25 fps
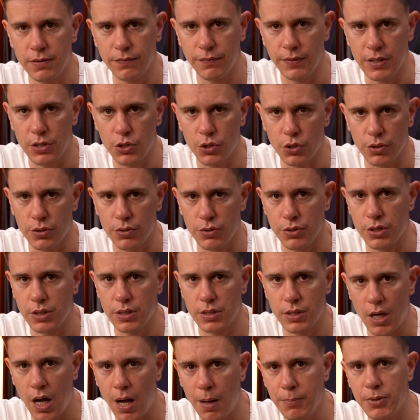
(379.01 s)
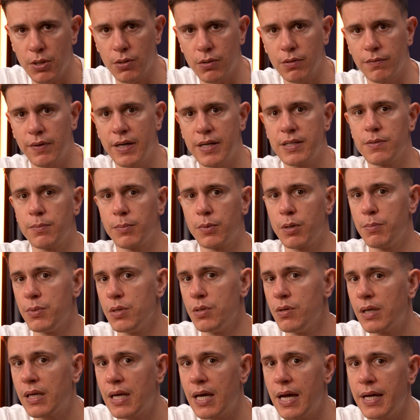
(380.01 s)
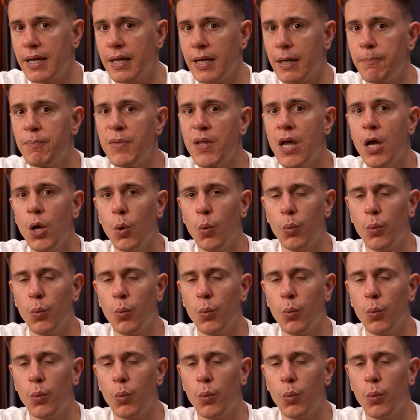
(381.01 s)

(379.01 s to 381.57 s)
feature to stop your device from communicating